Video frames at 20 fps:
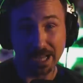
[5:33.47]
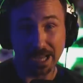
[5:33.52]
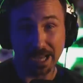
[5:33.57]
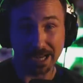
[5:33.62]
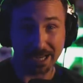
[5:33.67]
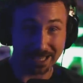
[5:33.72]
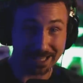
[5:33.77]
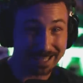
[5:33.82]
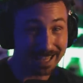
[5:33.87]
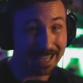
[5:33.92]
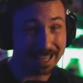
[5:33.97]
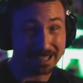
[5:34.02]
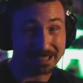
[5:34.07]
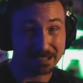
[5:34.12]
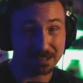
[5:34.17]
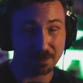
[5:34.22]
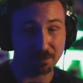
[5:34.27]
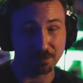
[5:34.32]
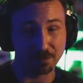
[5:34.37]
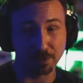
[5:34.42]
And I
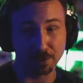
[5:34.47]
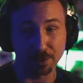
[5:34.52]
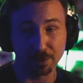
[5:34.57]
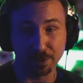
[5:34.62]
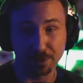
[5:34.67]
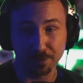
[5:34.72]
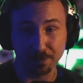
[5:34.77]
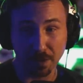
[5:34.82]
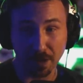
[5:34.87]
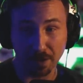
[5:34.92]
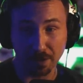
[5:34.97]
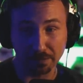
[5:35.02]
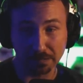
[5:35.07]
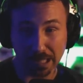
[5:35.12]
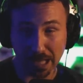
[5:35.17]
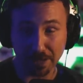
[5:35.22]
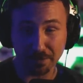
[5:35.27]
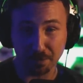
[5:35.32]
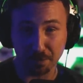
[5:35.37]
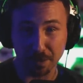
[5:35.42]
guess for uh, a
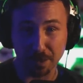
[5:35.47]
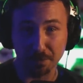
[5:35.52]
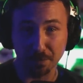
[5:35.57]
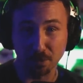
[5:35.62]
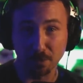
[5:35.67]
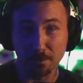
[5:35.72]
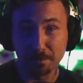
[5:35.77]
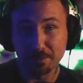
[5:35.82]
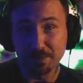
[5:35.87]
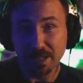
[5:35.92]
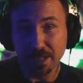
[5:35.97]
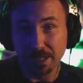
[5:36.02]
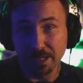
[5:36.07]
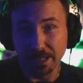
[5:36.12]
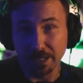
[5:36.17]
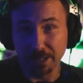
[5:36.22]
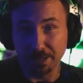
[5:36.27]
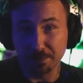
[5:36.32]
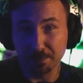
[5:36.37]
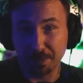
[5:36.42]
lot of people,
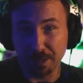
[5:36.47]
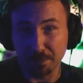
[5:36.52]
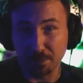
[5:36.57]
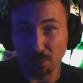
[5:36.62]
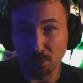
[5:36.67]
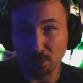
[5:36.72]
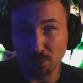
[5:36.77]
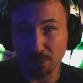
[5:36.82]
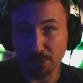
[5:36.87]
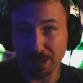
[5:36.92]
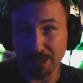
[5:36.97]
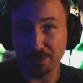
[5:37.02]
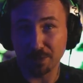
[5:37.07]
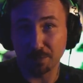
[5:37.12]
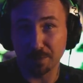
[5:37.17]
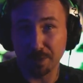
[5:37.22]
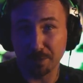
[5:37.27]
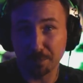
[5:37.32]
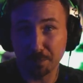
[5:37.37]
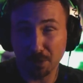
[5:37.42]
it, people will either
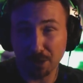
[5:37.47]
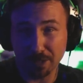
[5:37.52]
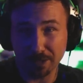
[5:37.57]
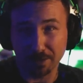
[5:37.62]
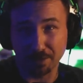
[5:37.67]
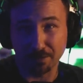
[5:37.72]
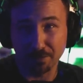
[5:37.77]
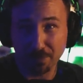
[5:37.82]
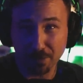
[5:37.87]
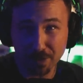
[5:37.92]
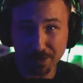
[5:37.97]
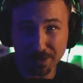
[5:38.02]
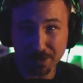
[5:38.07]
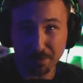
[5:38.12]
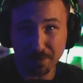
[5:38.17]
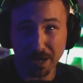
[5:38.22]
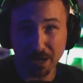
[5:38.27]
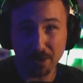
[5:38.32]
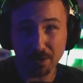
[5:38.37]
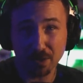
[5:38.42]
be putting their foot in their
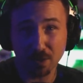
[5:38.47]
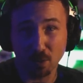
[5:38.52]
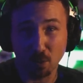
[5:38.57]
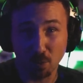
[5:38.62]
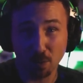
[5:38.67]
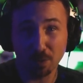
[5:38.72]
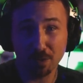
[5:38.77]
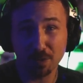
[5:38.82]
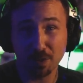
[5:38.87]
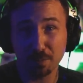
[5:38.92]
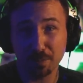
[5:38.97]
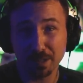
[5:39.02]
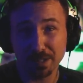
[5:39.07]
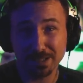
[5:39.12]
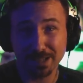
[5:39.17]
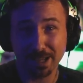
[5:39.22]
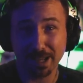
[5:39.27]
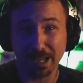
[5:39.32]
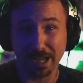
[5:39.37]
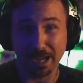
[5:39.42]
mouth or they'll be
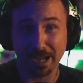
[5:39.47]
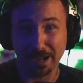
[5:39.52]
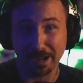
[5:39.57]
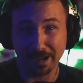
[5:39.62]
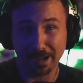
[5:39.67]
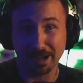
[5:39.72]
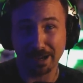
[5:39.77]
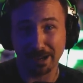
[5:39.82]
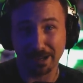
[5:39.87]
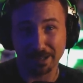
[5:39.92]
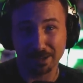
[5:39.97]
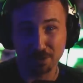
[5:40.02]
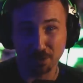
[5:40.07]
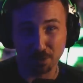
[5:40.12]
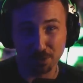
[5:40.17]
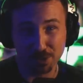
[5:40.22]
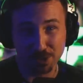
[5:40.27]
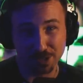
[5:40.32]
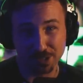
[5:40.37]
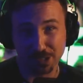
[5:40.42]
saying, "Ha ha! I
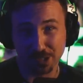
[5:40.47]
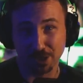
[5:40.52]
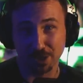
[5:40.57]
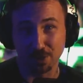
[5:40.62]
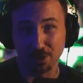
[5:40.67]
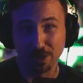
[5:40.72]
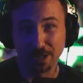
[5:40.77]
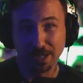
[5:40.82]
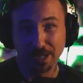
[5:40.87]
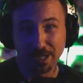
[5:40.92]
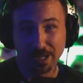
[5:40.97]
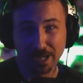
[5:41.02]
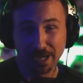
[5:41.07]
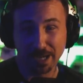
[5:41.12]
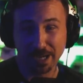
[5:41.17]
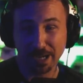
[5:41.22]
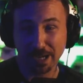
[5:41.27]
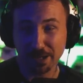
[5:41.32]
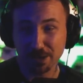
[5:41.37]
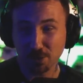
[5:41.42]
told you so.
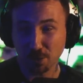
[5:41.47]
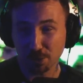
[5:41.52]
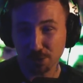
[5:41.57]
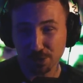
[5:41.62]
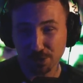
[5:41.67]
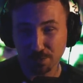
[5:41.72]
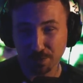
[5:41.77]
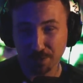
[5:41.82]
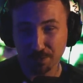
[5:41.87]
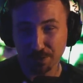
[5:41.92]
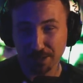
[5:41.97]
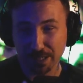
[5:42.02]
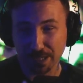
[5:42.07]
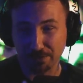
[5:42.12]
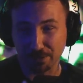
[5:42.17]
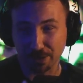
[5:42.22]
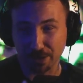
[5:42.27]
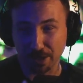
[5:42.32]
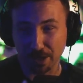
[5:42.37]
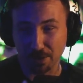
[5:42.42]
Uh, I told you we would
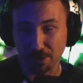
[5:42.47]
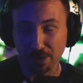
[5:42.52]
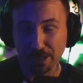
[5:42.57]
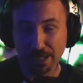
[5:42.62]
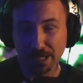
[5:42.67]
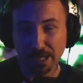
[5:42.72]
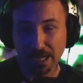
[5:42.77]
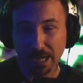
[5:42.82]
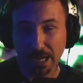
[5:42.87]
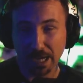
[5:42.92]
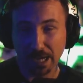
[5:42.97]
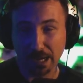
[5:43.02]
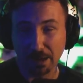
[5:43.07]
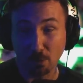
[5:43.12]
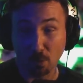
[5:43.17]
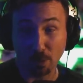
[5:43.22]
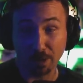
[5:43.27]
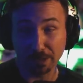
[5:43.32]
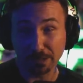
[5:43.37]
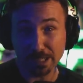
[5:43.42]
never go." Uh,
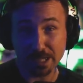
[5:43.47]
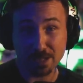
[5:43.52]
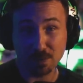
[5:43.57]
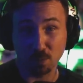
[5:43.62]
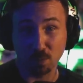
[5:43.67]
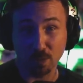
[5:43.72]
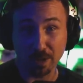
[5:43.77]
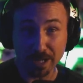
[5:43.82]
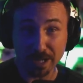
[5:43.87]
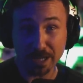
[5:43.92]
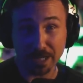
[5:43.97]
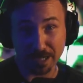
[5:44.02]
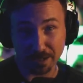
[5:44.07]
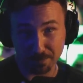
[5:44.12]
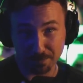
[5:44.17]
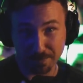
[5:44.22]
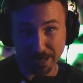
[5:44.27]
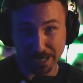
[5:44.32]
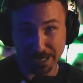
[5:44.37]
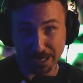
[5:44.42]
or at least we
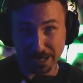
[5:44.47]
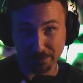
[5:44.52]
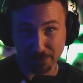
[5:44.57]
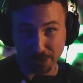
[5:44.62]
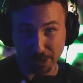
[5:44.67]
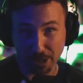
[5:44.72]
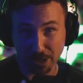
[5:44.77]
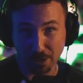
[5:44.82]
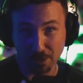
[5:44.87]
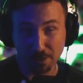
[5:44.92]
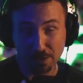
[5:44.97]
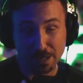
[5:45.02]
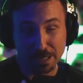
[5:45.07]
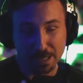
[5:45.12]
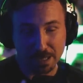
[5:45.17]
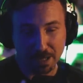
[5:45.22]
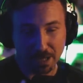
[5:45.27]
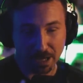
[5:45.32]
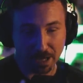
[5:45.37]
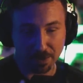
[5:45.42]
may never go.
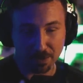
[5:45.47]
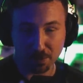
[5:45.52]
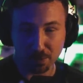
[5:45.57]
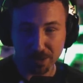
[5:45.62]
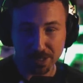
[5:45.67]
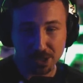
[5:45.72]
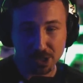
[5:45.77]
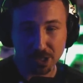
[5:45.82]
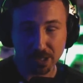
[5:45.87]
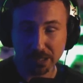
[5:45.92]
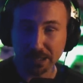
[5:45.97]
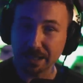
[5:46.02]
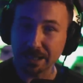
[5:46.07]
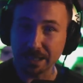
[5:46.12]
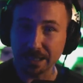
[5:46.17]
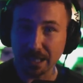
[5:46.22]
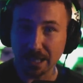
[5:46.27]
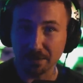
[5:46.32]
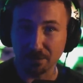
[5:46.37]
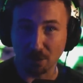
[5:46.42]
Uh, the rich and
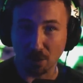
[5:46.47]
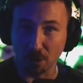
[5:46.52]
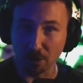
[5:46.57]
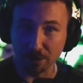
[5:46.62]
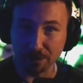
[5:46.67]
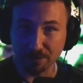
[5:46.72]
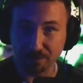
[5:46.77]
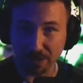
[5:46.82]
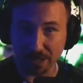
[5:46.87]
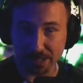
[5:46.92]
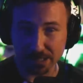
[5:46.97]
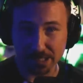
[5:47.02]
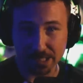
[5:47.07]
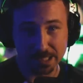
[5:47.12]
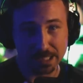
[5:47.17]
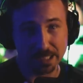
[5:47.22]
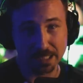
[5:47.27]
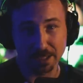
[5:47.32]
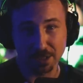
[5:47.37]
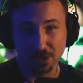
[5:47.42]
elite have all
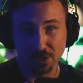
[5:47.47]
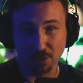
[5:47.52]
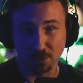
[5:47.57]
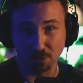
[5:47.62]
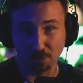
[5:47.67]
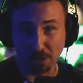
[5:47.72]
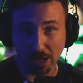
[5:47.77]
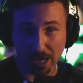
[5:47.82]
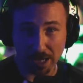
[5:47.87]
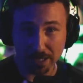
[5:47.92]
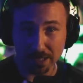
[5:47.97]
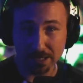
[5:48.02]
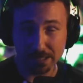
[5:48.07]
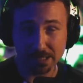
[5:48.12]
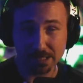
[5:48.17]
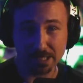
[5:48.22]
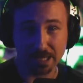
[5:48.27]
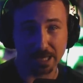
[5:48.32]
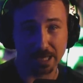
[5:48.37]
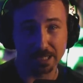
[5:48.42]
invested into
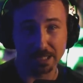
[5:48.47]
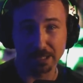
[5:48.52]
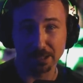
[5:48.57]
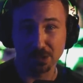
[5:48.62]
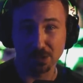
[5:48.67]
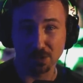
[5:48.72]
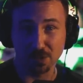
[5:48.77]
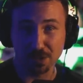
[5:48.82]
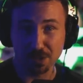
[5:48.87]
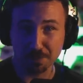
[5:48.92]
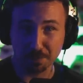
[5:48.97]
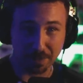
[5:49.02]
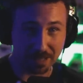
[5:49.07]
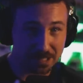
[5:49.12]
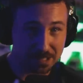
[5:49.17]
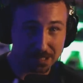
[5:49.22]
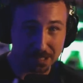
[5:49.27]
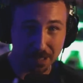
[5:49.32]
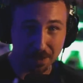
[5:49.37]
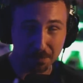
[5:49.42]
rockets and into
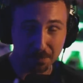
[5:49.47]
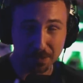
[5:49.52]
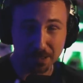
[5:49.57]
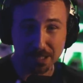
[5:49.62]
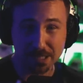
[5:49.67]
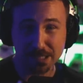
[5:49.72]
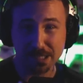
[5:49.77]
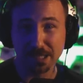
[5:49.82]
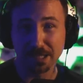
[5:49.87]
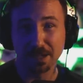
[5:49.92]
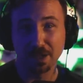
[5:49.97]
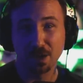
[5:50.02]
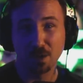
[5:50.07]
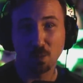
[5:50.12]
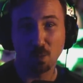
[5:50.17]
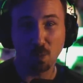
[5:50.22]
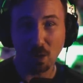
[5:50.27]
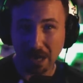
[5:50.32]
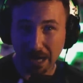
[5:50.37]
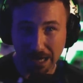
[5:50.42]
space companies.
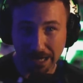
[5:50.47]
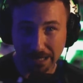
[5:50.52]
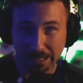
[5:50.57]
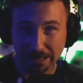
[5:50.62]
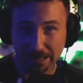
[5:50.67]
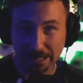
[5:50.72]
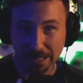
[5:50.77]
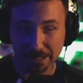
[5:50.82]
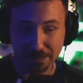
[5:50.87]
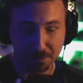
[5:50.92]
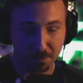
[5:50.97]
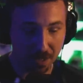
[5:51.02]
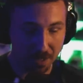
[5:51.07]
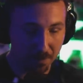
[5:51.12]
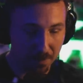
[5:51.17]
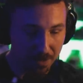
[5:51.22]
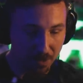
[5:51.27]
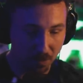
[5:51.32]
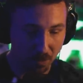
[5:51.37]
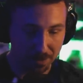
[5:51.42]
Why? That's my
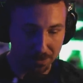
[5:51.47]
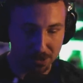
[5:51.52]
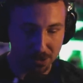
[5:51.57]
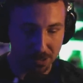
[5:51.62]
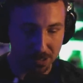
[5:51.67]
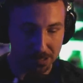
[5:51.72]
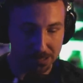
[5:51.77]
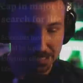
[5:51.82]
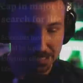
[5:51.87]
big question.